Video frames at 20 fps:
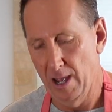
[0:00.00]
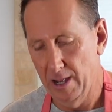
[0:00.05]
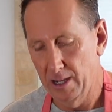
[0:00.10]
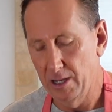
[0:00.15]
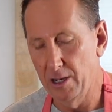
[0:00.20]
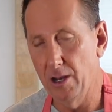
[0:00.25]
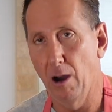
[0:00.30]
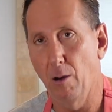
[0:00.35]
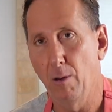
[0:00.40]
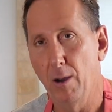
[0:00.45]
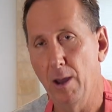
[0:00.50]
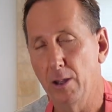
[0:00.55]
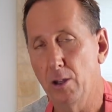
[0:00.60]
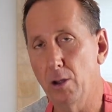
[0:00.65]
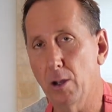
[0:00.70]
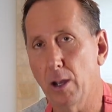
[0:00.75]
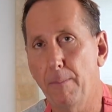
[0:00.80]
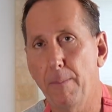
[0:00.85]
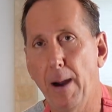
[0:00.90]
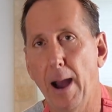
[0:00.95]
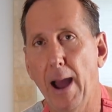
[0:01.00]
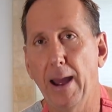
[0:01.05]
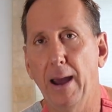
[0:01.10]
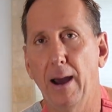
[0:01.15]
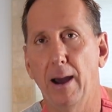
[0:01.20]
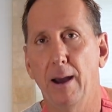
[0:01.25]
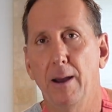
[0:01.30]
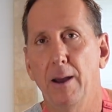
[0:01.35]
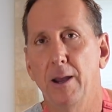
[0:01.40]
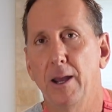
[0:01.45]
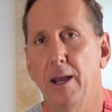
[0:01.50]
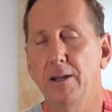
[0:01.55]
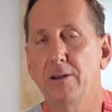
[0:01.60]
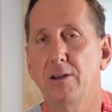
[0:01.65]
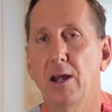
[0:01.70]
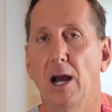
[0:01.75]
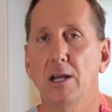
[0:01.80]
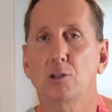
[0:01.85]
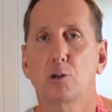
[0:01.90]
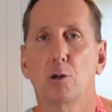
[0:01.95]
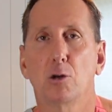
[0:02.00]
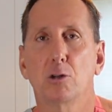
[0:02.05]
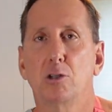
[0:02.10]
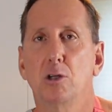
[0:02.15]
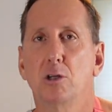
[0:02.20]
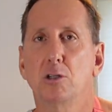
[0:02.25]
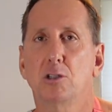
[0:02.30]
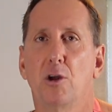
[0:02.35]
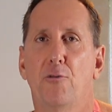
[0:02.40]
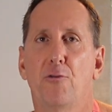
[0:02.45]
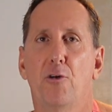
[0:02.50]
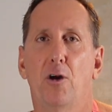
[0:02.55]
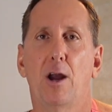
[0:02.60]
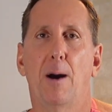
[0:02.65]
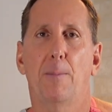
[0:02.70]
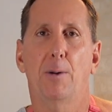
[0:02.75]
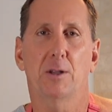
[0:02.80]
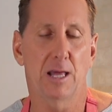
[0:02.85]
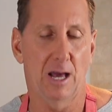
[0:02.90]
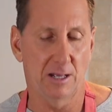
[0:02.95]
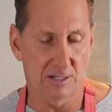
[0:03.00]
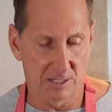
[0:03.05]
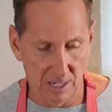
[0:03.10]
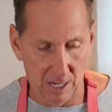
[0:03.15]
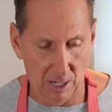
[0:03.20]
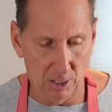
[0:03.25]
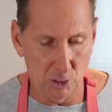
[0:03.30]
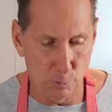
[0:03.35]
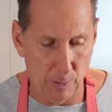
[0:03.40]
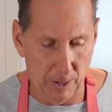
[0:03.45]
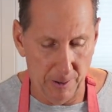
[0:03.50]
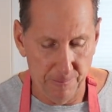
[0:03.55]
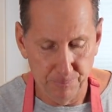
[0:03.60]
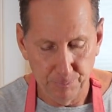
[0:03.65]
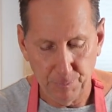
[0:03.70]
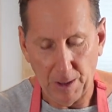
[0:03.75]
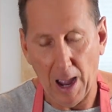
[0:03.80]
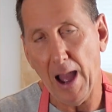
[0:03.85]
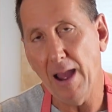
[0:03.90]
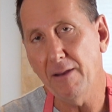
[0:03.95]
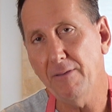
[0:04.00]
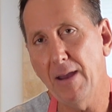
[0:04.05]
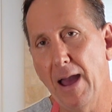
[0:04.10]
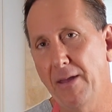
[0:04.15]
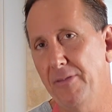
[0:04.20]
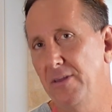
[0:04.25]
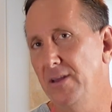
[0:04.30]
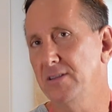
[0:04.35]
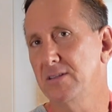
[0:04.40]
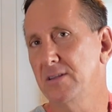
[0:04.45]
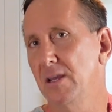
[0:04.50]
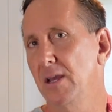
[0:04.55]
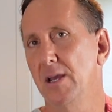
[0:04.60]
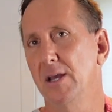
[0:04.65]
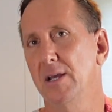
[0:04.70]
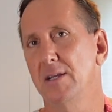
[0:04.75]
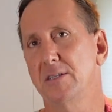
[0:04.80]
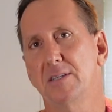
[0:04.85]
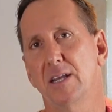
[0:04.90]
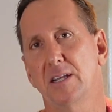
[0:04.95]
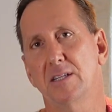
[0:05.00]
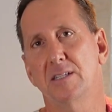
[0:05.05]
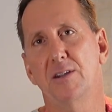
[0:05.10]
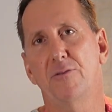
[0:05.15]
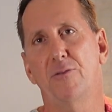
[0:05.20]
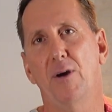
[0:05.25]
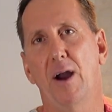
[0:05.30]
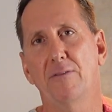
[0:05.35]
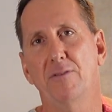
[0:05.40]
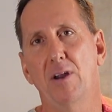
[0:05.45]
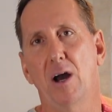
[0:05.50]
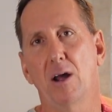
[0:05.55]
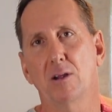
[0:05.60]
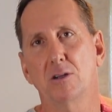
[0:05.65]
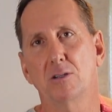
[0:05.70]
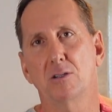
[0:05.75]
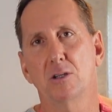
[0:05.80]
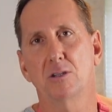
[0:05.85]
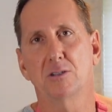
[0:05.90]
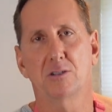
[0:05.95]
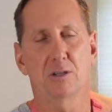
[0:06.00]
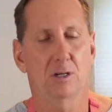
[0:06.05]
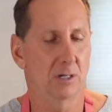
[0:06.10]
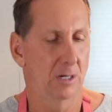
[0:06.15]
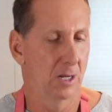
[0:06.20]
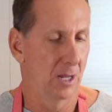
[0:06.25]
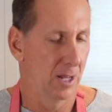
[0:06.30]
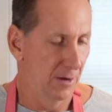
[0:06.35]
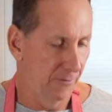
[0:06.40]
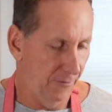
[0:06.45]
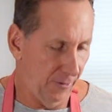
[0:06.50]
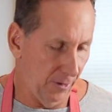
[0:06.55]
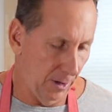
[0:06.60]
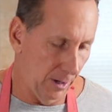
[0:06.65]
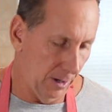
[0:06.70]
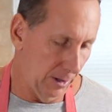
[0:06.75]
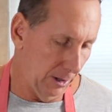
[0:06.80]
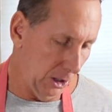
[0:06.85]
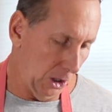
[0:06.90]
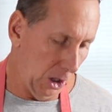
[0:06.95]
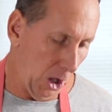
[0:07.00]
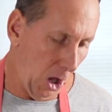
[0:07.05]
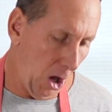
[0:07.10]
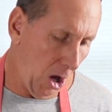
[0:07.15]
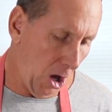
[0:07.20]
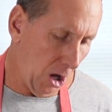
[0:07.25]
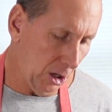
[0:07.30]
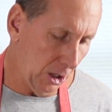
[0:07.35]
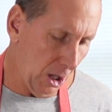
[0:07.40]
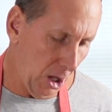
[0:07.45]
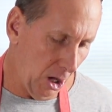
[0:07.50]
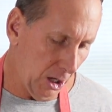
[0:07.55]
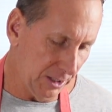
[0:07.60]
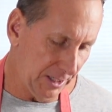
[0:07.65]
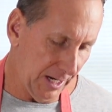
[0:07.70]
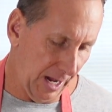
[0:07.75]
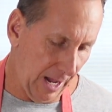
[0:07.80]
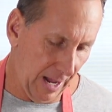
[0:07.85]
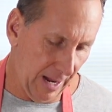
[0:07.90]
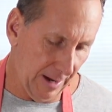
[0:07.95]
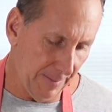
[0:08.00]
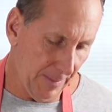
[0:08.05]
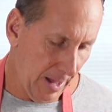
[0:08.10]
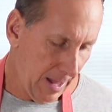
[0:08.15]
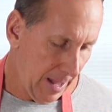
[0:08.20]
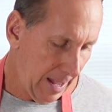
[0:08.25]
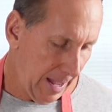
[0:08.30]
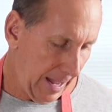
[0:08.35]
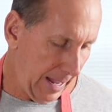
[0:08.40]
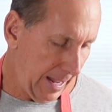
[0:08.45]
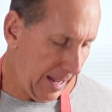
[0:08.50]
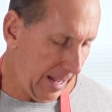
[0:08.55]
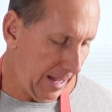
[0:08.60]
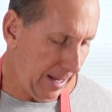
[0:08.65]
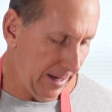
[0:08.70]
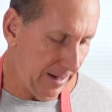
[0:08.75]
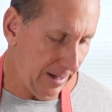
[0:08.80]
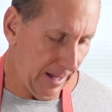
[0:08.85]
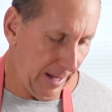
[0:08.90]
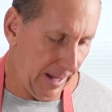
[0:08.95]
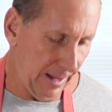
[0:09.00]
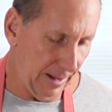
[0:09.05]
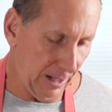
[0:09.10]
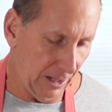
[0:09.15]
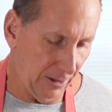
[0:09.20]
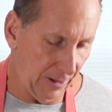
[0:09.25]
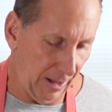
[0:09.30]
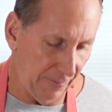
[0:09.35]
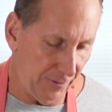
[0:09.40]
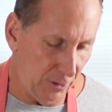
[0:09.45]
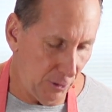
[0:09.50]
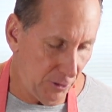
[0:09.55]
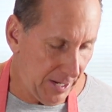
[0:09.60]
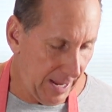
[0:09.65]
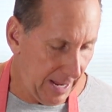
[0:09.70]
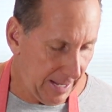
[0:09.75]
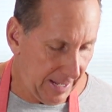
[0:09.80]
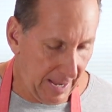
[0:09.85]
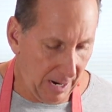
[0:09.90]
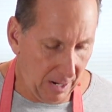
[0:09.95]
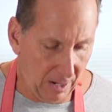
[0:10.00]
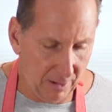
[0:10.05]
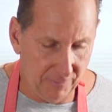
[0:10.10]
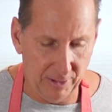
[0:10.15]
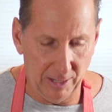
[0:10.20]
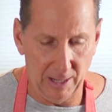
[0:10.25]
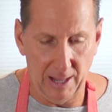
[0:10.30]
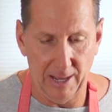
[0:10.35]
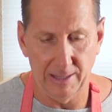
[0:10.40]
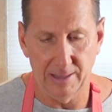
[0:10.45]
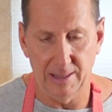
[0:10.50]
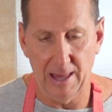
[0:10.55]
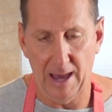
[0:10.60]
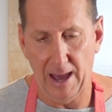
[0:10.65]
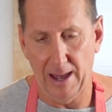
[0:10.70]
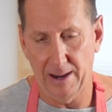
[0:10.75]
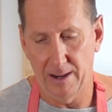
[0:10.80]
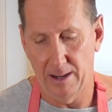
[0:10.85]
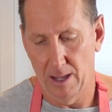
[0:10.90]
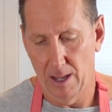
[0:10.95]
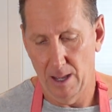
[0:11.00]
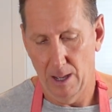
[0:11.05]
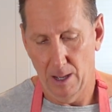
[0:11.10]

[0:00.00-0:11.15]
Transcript: You know, you can buy a industrial juicer for a couple $1,000s, but I've had this $65 juicer for a long, long time. And if you take care of it like that,